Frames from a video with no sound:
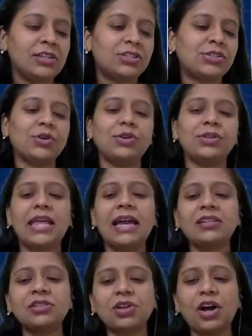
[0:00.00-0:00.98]
So,
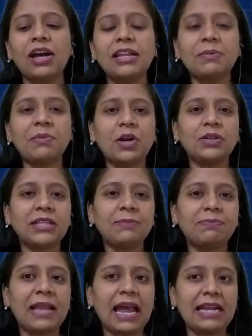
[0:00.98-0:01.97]
that's all about
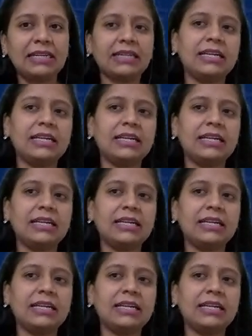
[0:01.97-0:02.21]
the plant